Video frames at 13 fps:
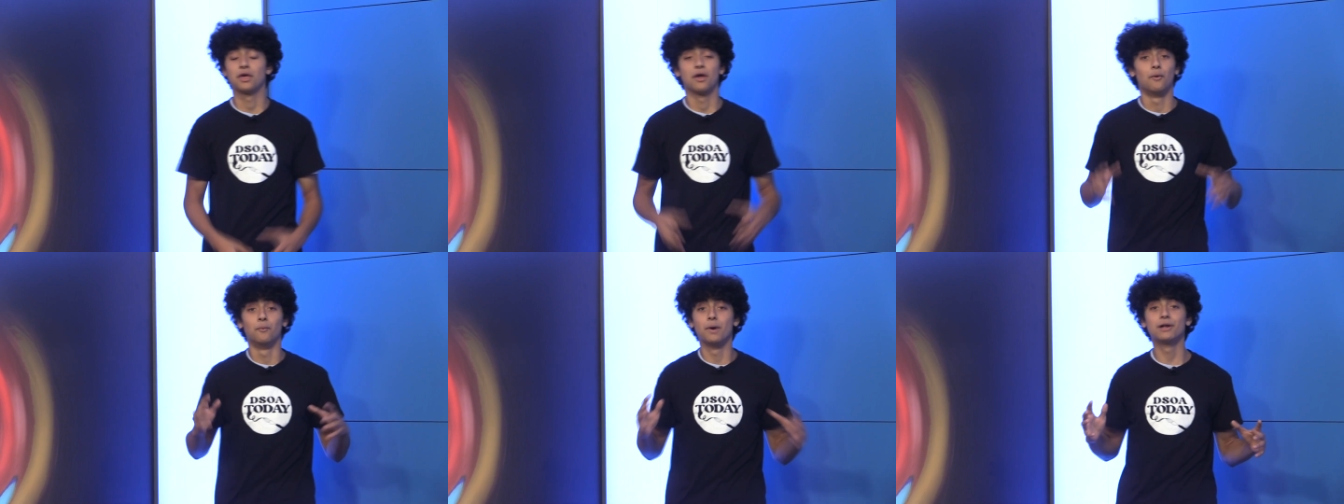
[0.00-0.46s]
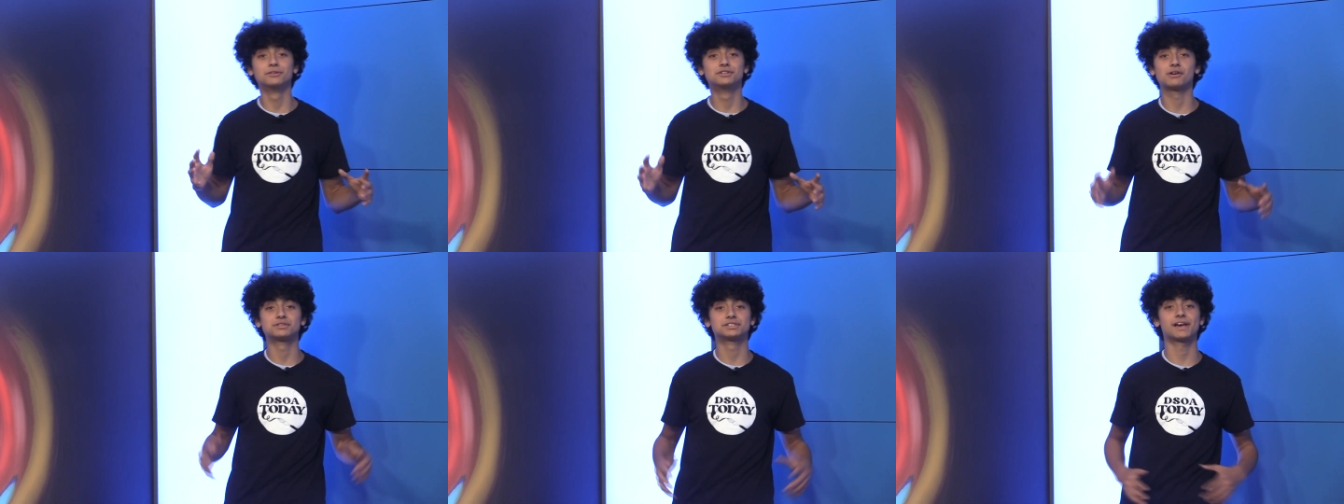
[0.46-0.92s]
Well,
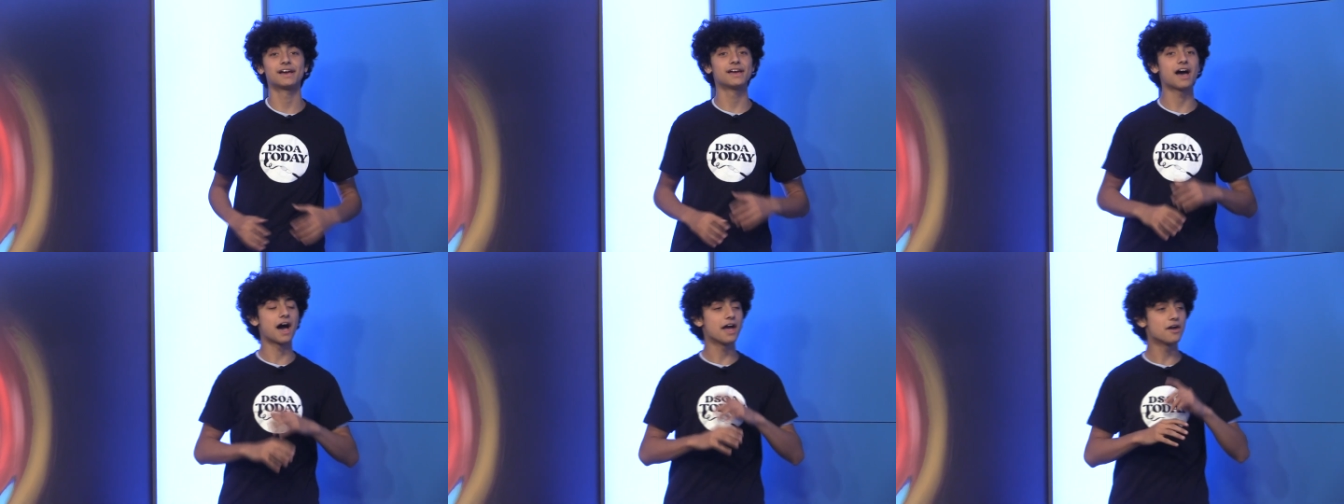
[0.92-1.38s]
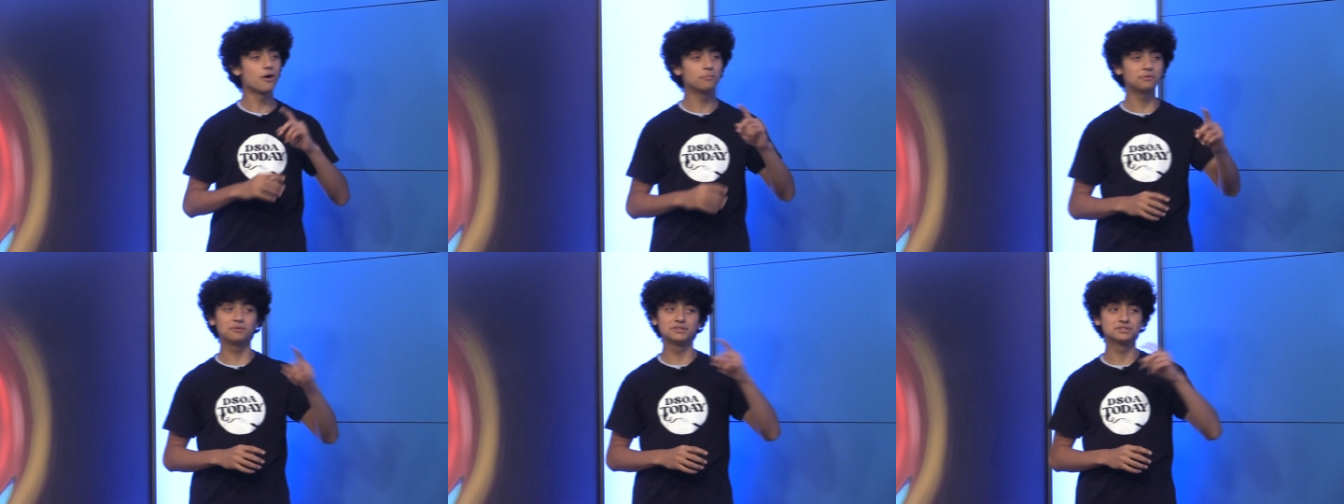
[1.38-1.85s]
Josiah, I hope
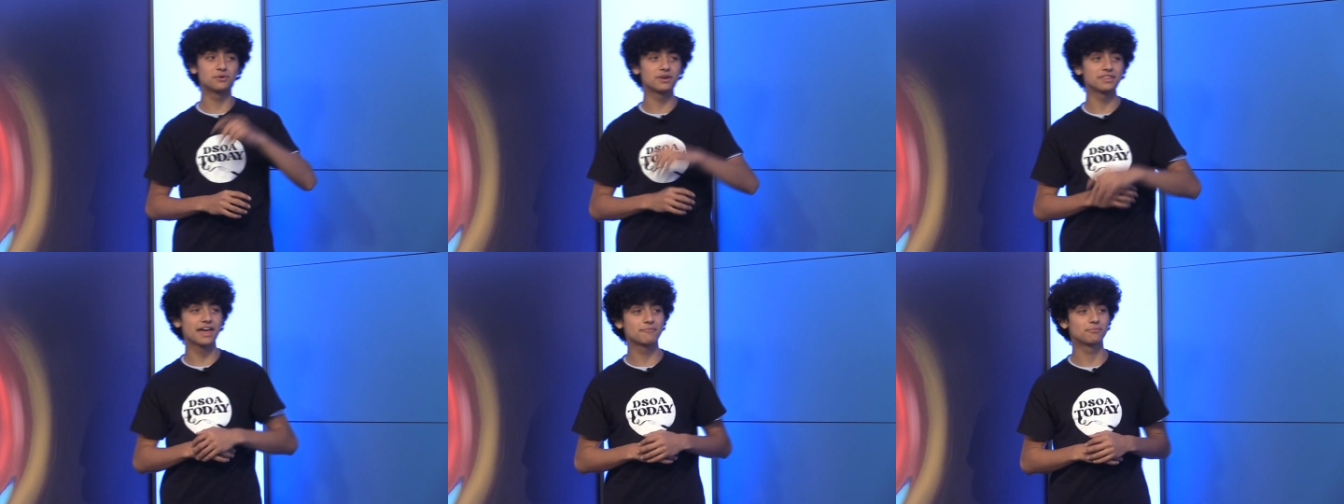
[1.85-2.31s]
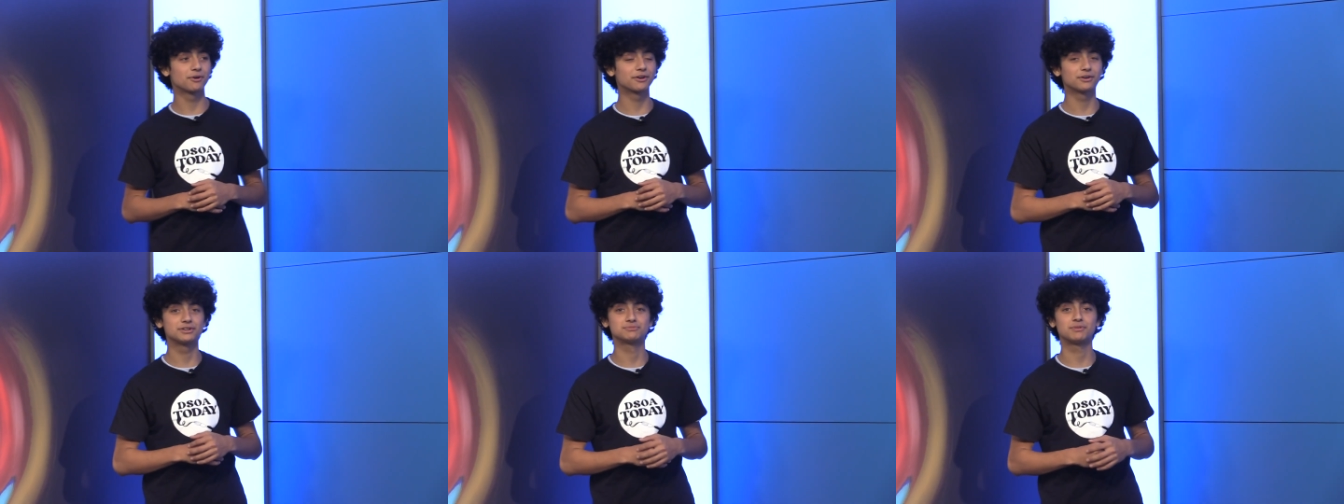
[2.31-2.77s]
you enjoy that
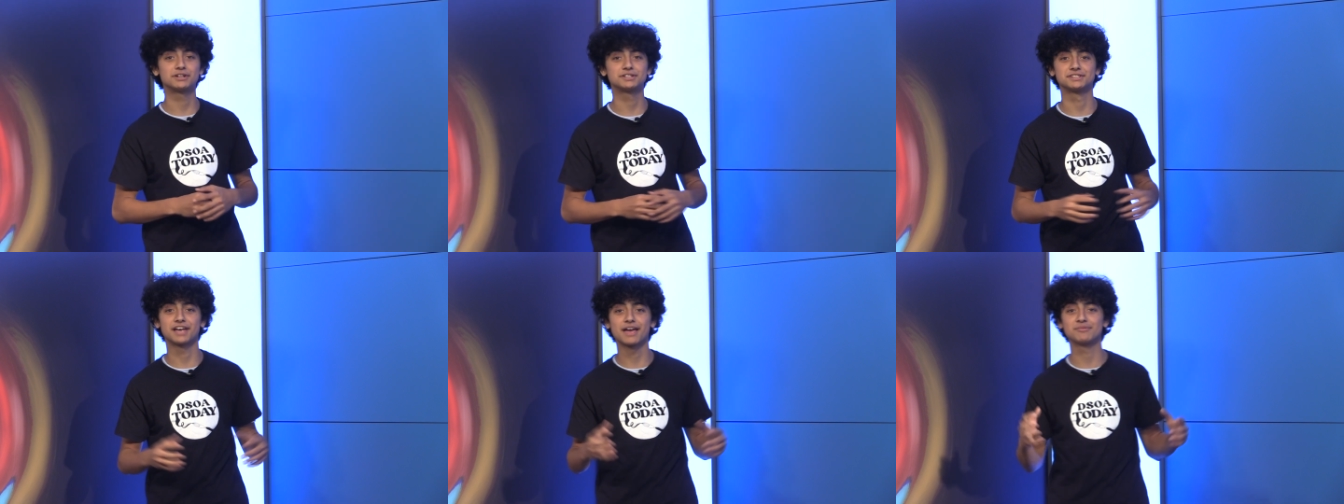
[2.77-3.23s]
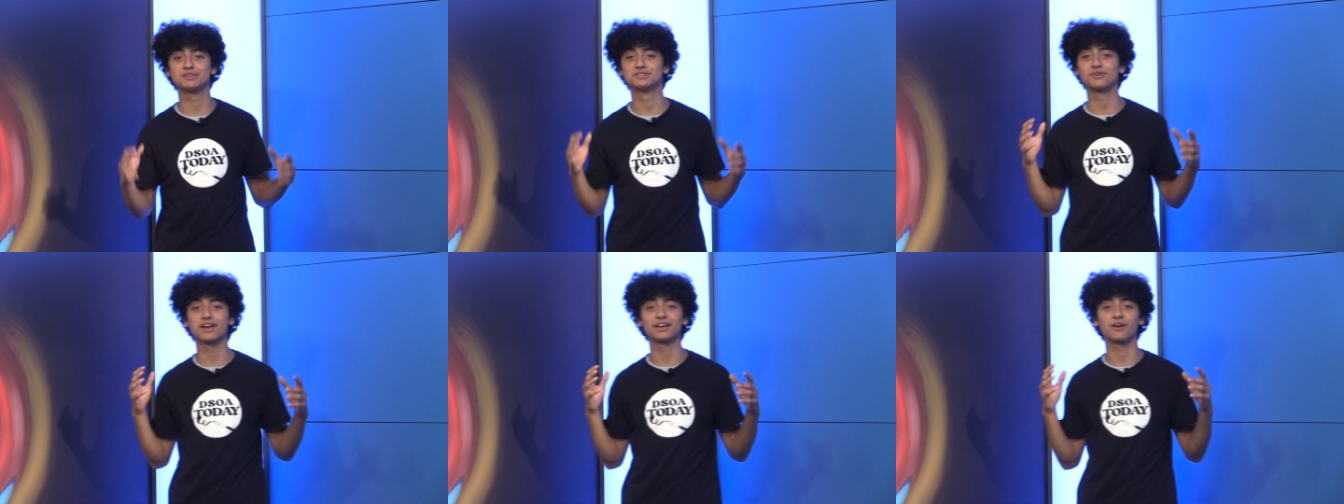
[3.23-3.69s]
burger as much as I'm
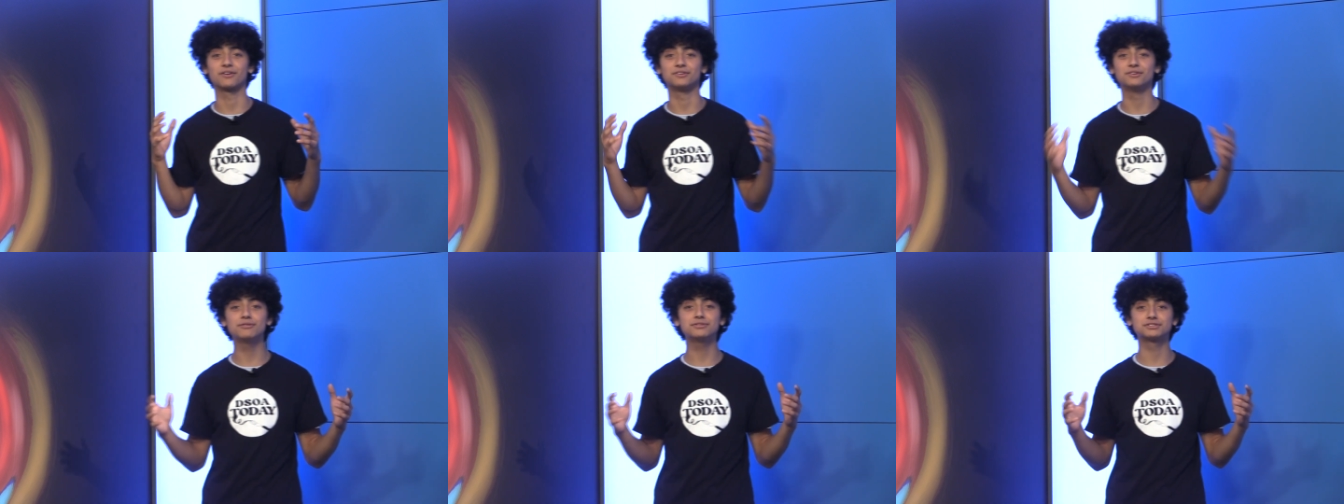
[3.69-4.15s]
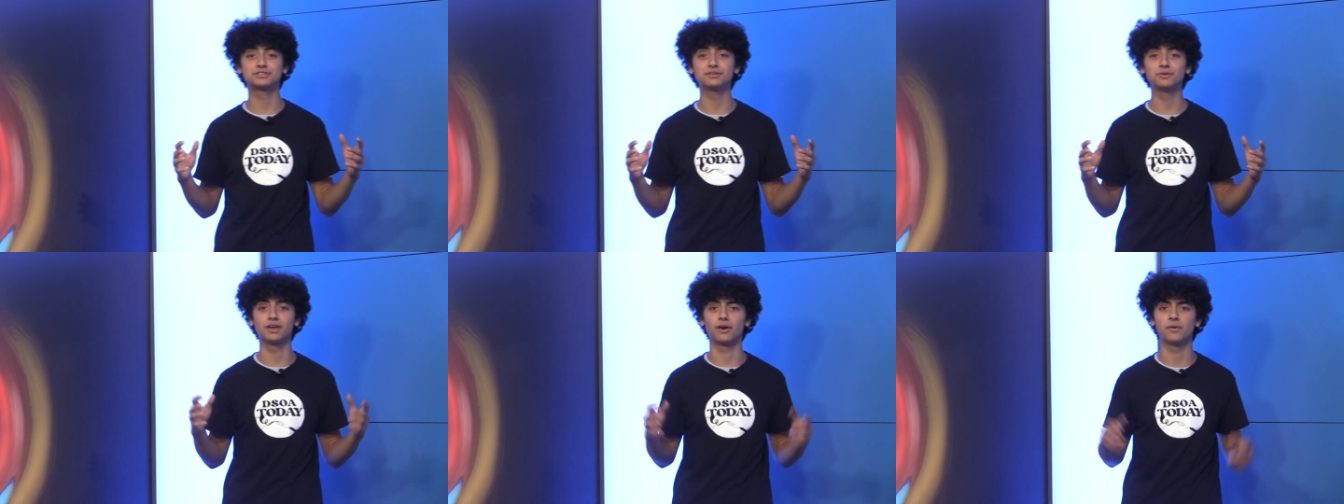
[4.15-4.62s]
enjoying our new
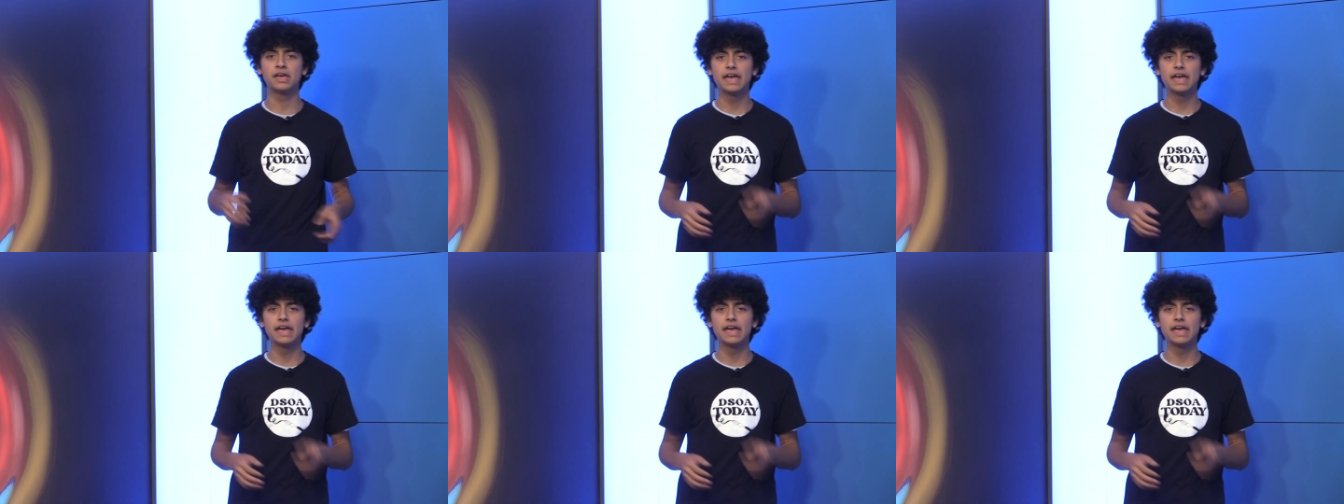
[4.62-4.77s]
studio.